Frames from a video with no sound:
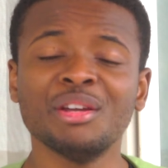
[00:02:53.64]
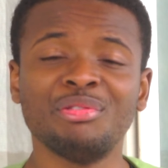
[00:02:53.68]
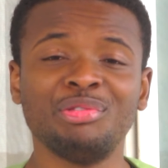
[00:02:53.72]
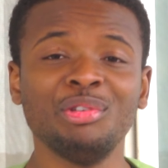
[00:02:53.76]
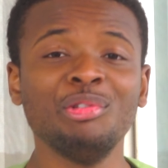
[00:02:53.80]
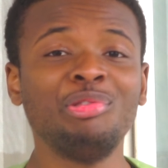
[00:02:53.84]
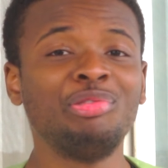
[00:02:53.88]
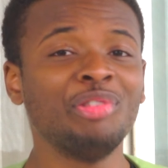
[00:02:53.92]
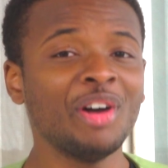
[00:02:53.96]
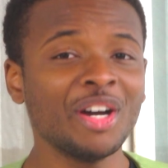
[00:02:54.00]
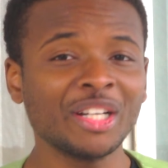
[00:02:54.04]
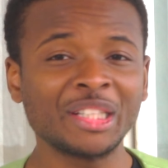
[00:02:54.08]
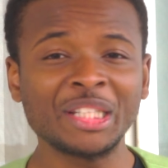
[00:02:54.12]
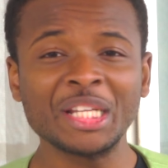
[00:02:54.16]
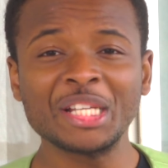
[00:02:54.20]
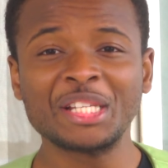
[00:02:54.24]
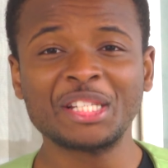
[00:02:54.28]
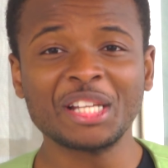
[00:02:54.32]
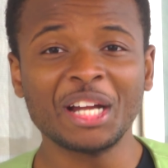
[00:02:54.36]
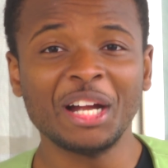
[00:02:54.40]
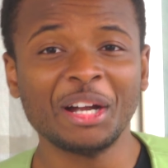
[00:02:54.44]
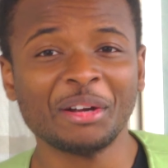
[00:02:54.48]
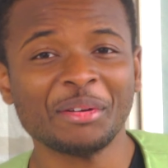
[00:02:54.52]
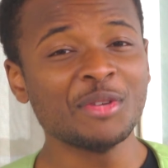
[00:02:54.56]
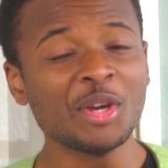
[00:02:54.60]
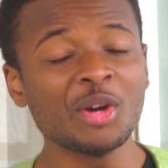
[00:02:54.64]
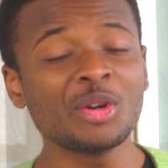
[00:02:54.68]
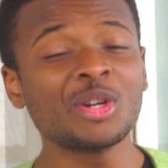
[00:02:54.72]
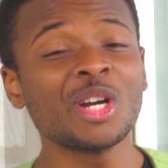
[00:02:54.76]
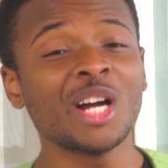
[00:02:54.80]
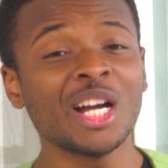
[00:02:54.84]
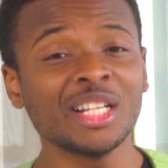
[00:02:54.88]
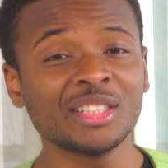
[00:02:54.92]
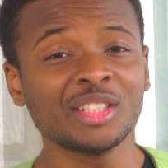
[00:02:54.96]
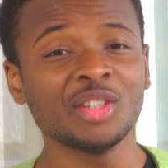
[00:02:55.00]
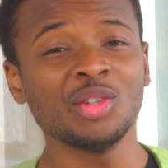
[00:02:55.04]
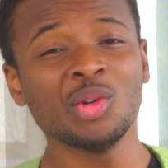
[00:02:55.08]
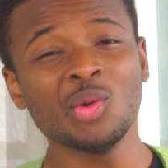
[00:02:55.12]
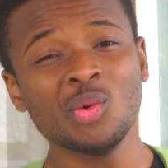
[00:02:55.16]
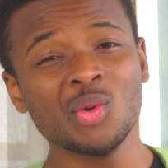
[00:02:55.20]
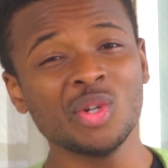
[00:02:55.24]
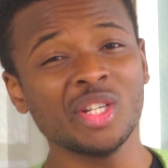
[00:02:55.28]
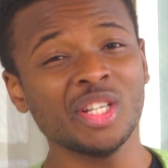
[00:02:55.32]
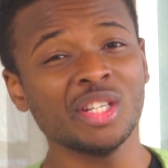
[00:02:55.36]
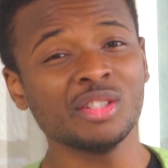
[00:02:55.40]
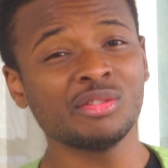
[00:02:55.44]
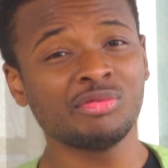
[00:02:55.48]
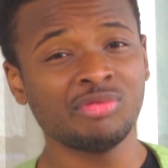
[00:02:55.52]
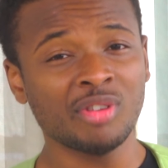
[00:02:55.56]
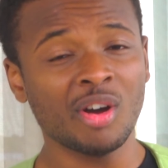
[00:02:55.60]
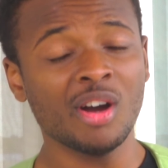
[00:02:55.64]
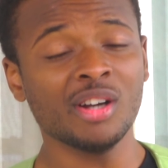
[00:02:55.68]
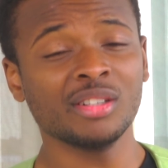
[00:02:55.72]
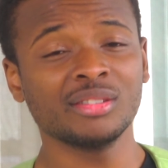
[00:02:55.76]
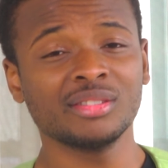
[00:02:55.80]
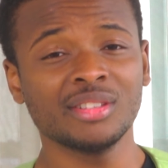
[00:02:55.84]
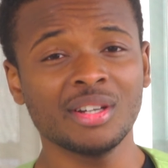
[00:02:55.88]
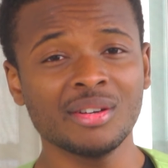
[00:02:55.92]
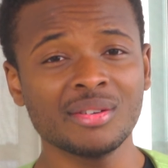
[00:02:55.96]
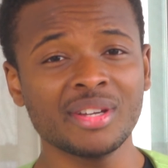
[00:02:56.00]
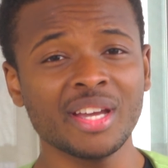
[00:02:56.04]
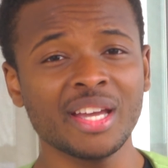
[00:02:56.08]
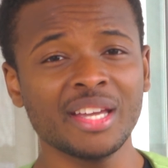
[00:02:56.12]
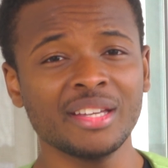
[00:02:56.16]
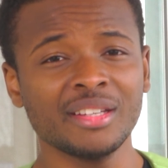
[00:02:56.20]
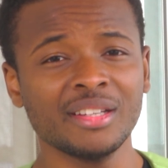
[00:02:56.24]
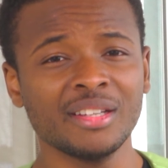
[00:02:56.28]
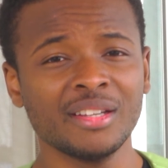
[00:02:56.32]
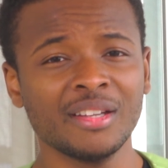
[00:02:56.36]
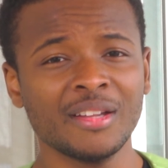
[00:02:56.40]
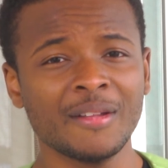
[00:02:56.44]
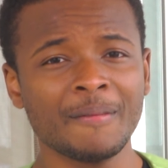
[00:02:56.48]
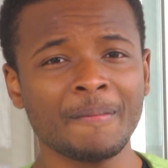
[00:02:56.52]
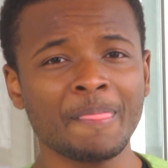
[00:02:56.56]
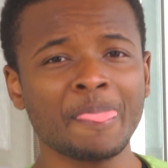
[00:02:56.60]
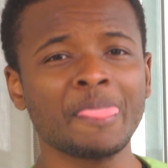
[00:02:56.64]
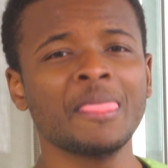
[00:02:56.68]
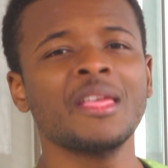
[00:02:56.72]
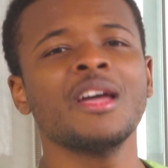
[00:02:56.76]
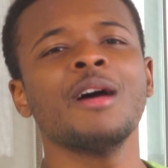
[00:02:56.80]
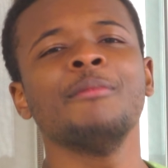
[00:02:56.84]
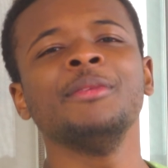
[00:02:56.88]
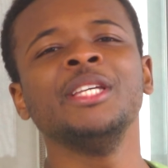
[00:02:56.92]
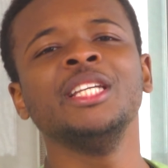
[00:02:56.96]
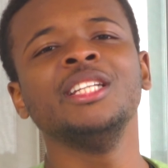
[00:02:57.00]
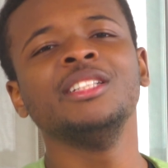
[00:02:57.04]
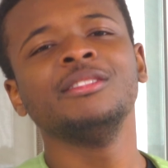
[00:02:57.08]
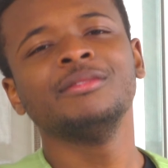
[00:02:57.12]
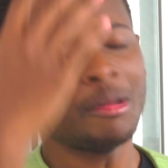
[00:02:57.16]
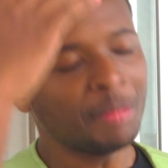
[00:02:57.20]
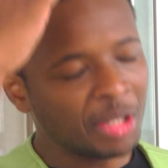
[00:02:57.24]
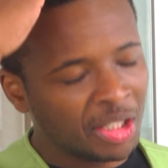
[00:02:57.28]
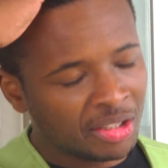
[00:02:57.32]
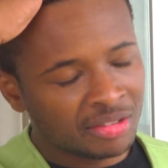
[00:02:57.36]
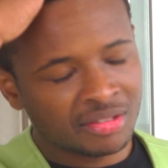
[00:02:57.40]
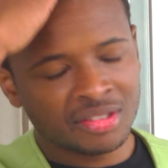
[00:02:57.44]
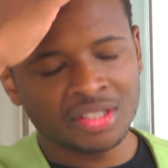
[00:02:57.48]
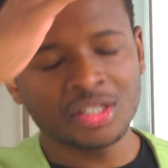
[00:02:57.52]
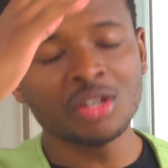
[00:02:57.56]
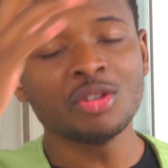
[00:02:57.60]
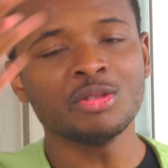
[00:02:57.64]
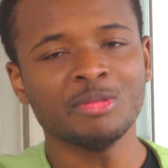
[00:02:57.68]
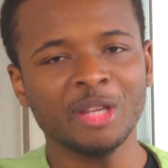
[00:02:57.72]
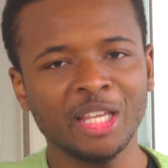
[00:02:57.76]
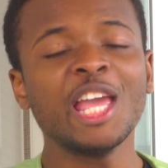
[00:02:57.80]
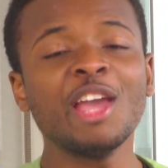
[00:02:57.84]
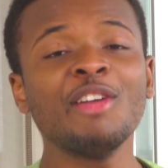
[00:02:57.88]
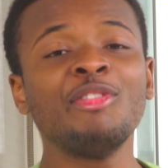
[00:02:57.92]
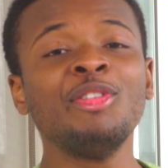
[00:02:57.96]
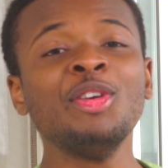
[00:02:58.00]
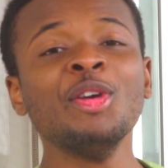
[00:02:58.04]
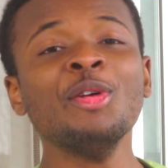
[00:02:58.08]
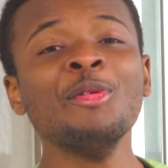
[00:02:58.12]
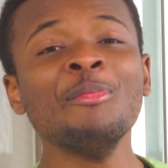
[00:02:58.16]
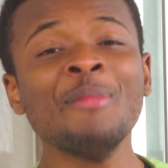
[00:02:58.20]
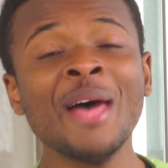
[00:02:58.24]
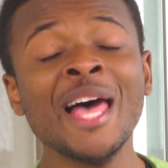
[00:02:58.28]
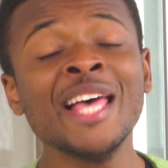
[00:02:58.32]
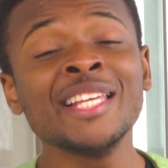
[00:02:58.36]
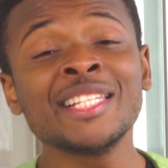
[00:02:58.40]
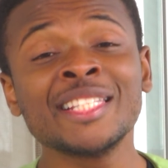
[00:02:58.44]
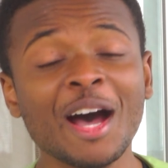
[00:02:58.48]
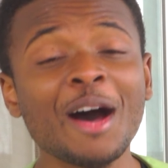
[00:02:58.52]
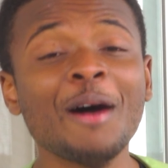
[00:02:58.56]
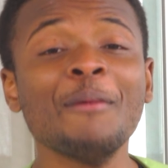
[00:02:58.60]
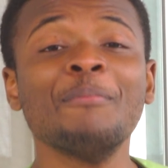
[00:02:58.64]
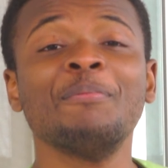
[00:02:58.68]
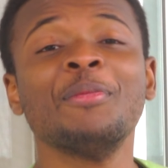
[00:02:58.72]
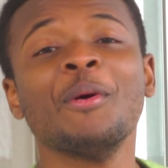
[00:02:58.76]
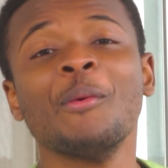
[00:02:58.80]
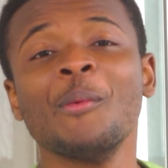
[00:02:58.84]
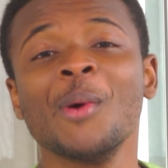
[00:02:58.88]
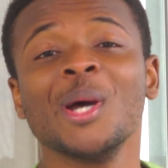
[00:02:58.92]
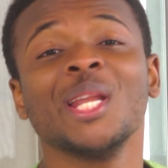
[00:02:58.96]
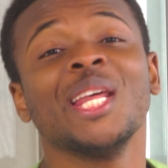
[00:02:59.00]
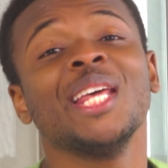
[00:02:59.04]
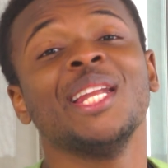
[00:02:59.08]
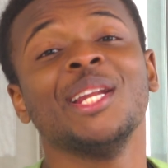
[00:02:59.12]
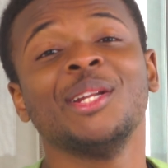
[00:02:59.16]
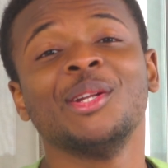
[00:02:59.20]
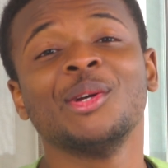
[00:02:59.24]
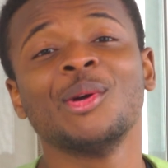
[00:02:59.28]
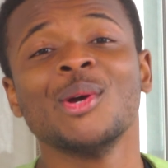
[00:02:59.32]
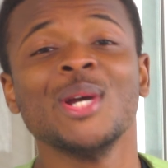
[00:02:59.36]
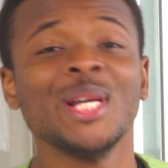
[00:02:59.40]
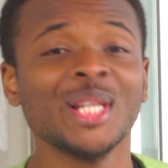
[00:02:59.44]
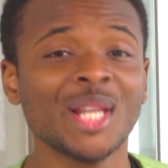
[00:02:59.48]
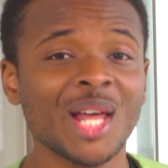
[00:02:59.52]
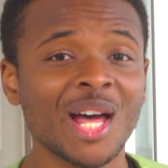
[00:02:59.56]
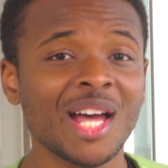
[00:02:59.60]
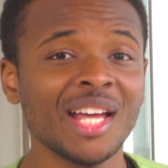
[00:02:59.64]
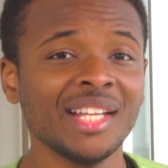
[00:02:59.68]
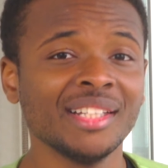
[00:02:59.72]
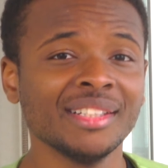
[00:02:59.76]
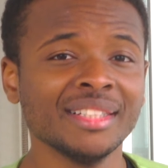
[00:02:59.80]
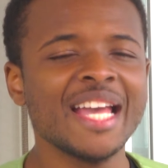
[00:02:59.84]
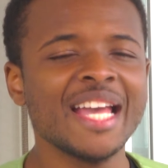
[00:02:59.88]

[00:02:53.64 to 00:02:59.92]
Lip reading: if you f this up, your continuity is okay? I mean, excuse me. If you mess up the 180-degree line,